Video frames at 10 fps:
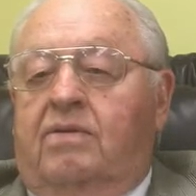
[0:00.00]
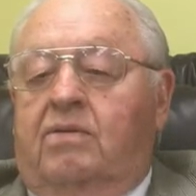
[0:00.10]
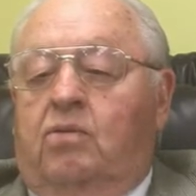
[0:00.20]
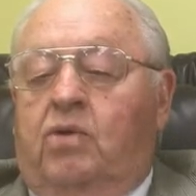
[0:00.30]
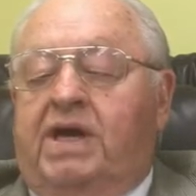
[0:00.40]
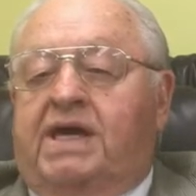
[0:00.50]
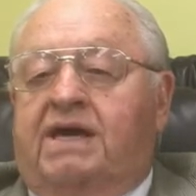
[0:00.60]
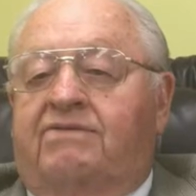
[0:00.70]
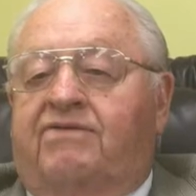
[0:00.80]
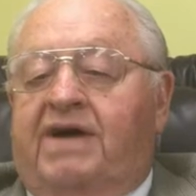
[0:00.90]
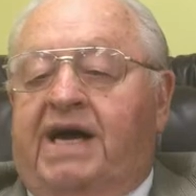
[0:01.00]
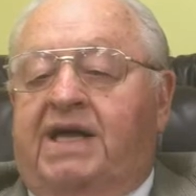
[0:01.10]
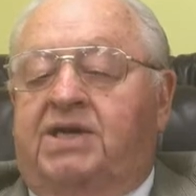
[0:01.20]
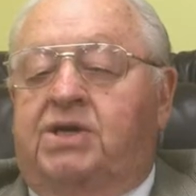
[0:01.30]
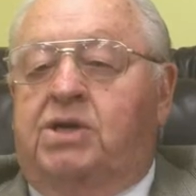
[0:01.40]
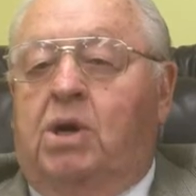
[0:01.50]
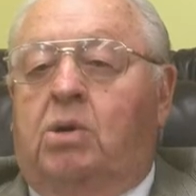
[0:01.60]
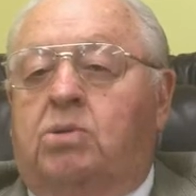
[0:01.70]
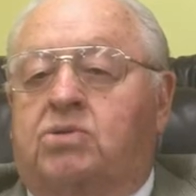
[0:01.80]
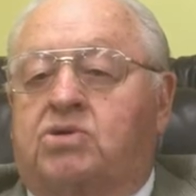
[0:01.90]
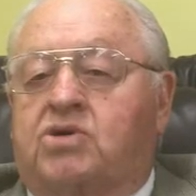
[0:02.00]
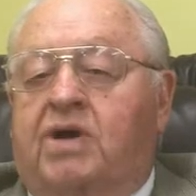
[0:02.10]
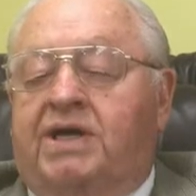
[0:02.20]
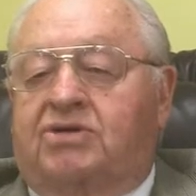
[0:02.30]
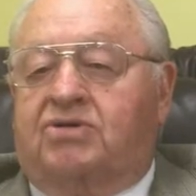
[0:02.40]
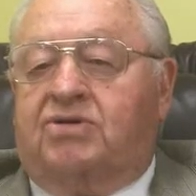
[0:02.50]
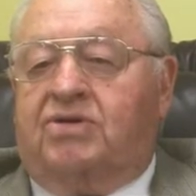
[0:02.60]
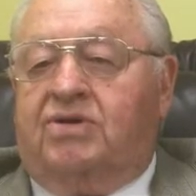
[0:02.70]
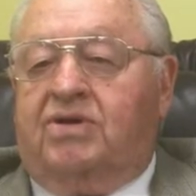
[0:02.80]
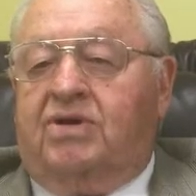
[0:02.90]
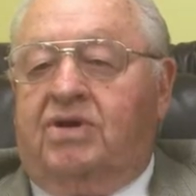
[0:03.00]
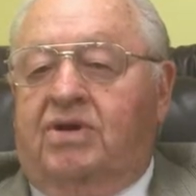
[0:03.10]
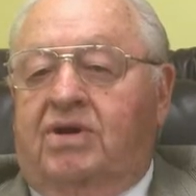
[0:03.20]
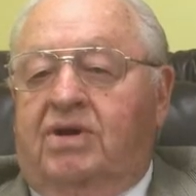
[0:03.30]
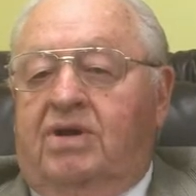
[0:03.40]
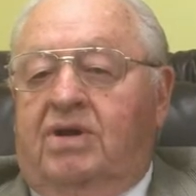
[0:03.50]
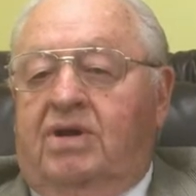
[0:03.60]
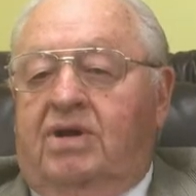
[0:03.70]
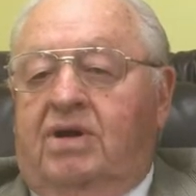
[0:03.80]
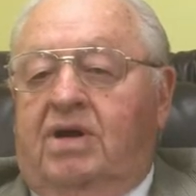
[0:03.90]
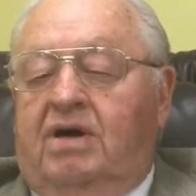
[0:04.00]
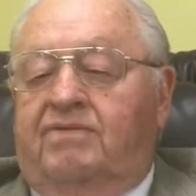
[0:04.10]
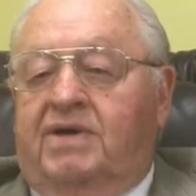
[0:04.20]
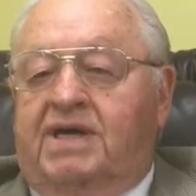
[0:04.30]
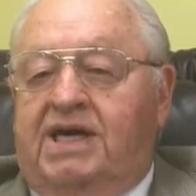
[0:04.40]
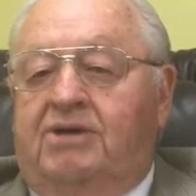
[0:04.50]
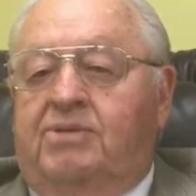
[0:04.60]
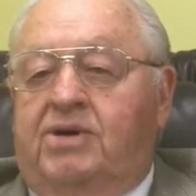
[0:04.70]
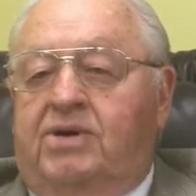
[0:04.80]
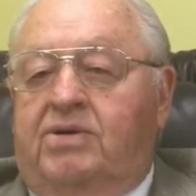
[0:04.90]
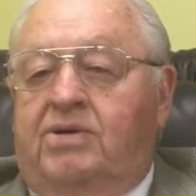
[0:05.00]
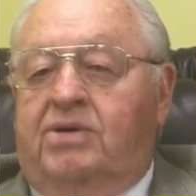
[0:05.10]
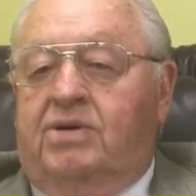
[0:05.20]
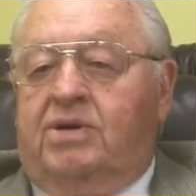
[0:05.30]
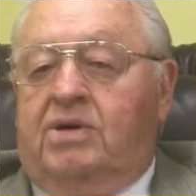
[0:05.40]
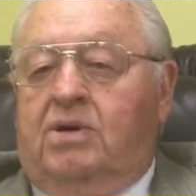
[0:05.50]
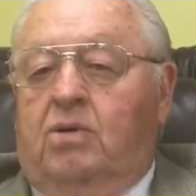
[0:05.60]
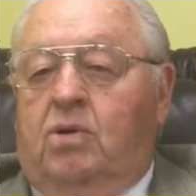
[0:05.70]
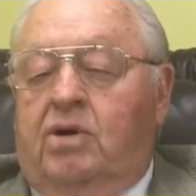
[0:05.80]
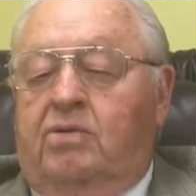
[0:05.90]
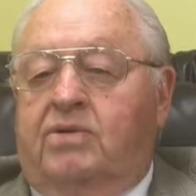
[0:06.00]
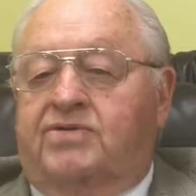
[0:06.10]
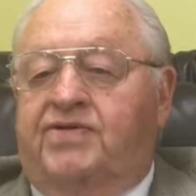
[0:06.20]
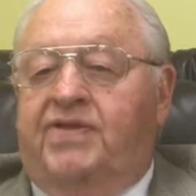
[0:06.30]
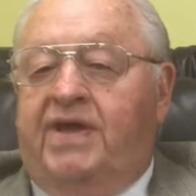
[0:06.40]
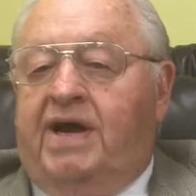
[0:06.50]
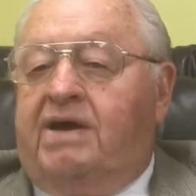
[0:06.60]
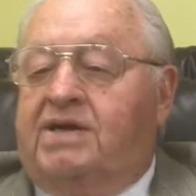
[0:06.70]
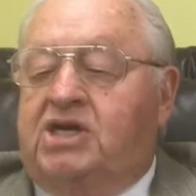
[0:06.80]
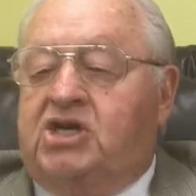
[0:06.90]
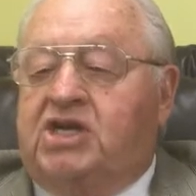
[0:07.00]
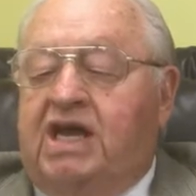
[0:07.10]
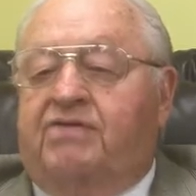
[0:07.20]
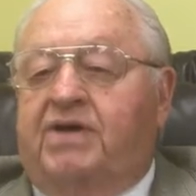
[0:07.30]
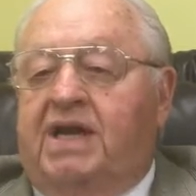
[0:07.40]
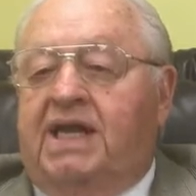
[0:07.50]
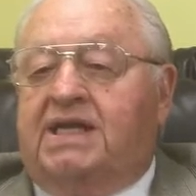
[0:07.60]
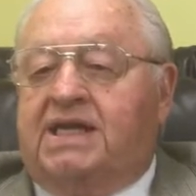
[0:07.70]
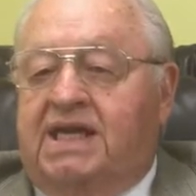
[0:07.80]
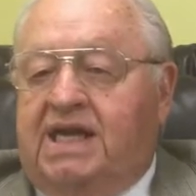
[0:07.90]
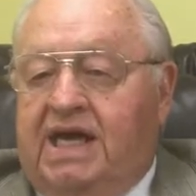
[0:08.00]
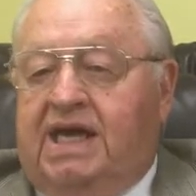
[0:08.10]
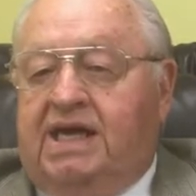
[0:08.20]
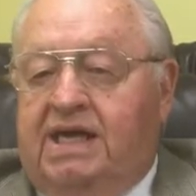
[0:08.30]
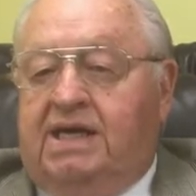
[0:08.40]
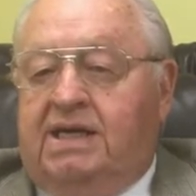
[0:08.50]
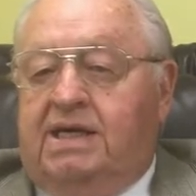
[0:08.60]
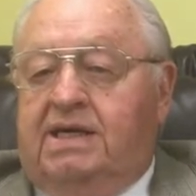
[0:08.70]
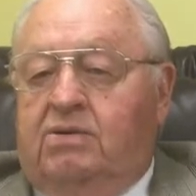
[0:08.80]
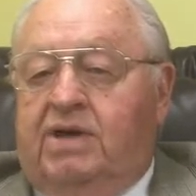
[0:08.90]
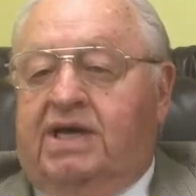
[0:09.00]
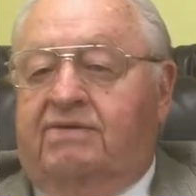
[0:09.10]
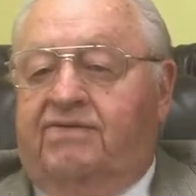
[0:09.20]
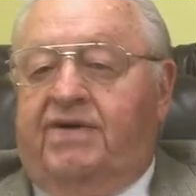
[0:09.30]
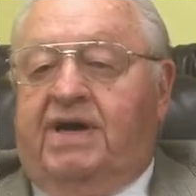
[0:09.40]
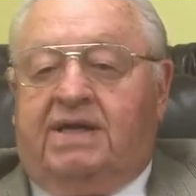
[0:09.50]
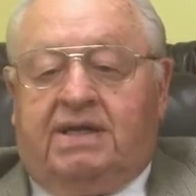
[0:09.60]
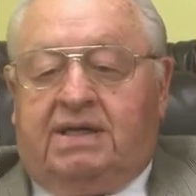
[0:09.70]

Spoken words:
we can find no trace of leukemia. Where it was there definitely today, we can find."